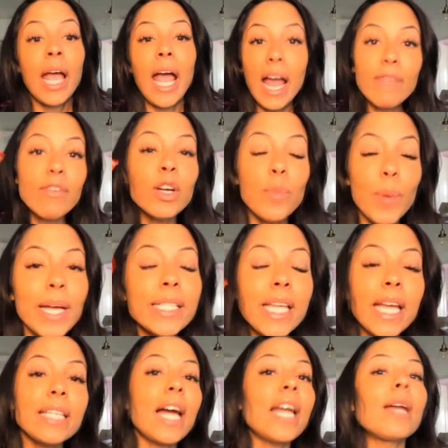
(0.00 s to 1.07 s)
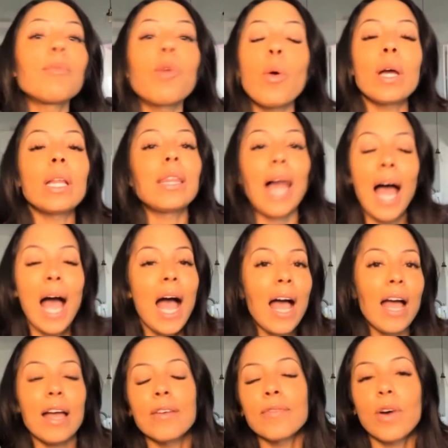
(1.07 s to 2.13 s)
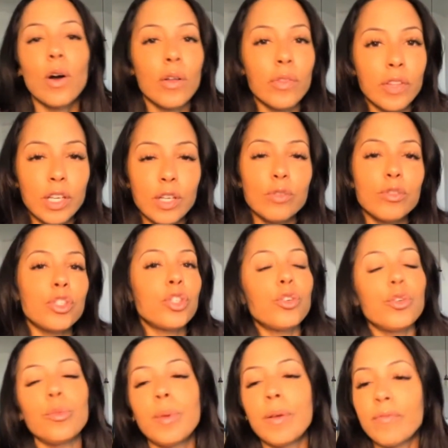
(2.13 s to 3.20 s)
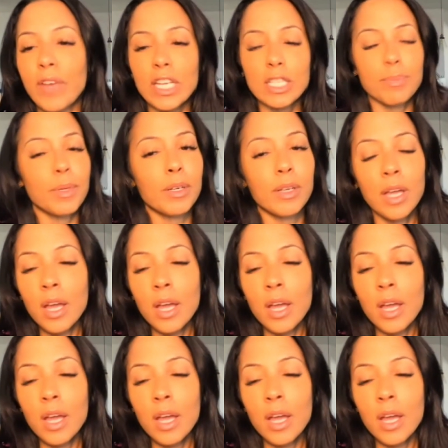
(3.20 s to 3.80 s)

Every Wednesday night, I'm going live on the YouTube and Facebook